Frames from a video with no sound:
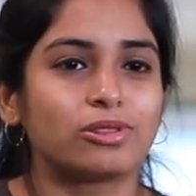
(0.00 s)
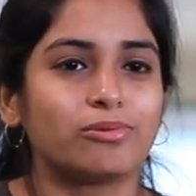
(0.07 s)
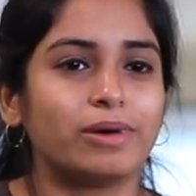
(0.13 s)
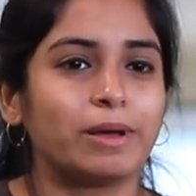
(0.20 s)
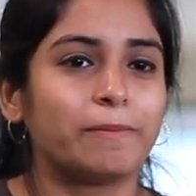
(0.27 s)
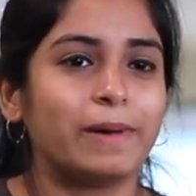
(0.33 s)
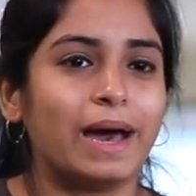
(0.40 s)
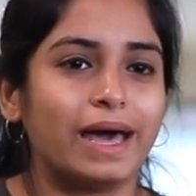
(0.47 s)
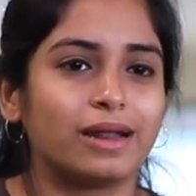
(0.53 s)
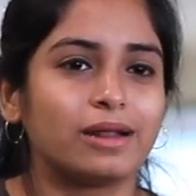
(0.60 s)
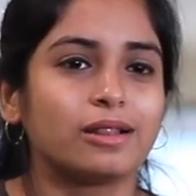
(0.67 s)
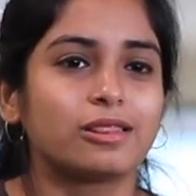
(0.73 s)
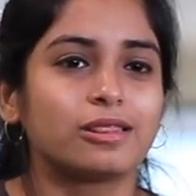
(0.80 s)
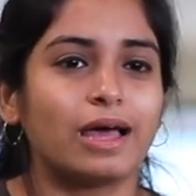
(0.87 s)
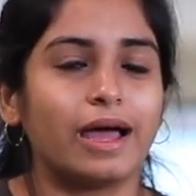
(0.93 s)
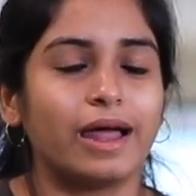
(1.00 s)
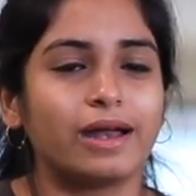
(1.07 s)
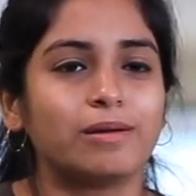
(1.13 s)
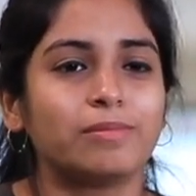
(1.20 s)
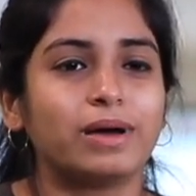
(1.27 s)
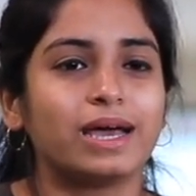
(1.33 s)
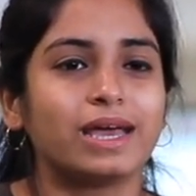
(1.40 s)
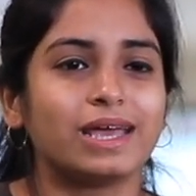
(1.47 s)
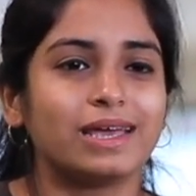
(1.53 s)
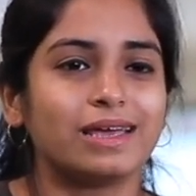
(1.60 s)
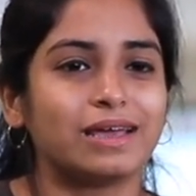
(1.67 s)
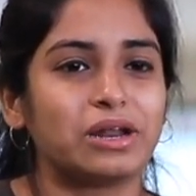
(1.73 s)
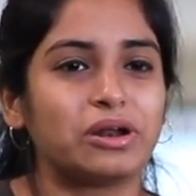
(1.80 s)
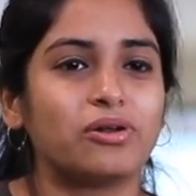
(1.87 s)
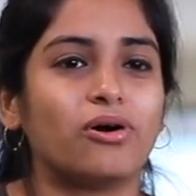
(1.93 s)
So my parents and my
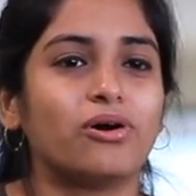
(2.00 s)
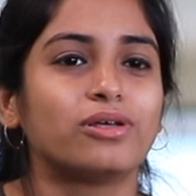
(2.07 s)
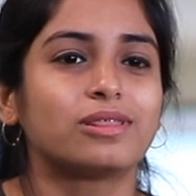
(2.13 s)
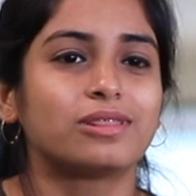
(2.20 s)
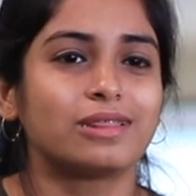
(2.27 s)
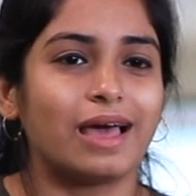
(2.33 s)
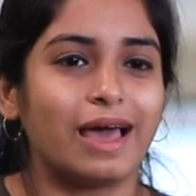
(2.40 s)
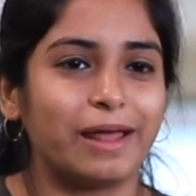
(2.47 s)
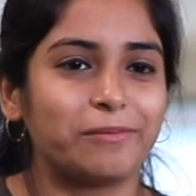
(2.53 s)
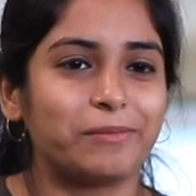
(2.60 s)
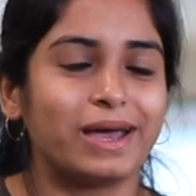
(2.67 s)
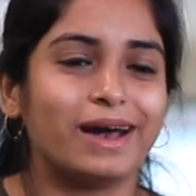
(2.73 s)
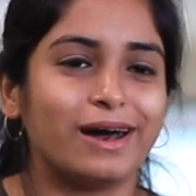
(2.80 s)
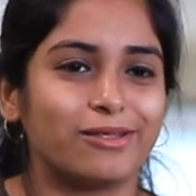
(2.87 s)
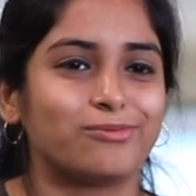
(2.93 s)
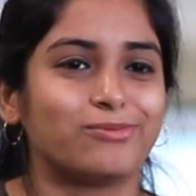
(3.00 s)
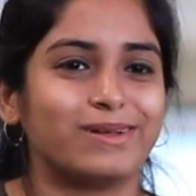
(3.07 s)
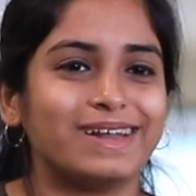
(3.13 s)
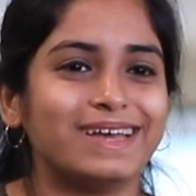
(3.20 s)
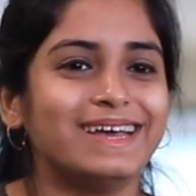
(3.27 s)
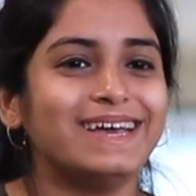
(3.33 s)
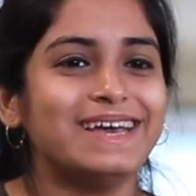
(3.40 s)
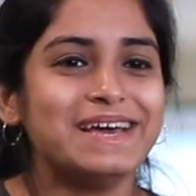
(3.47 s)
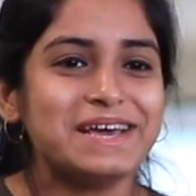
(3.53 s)
in-laws and my husband,